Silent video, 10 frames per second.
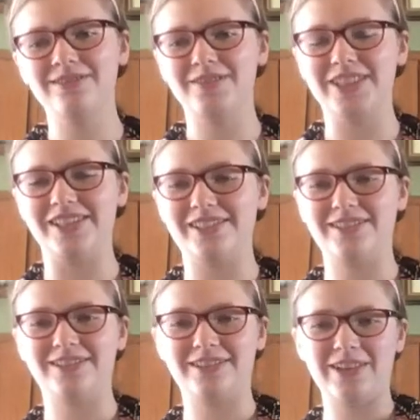We're
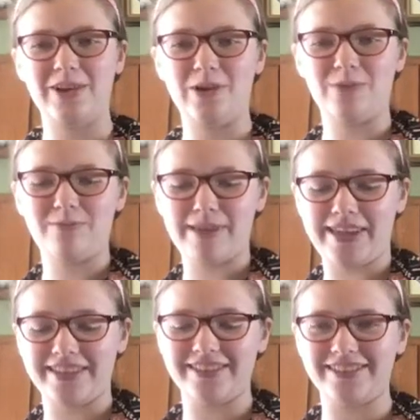just home
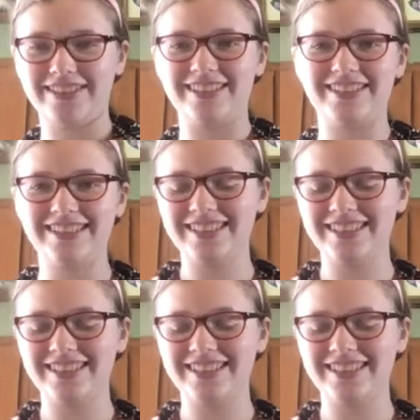bakers.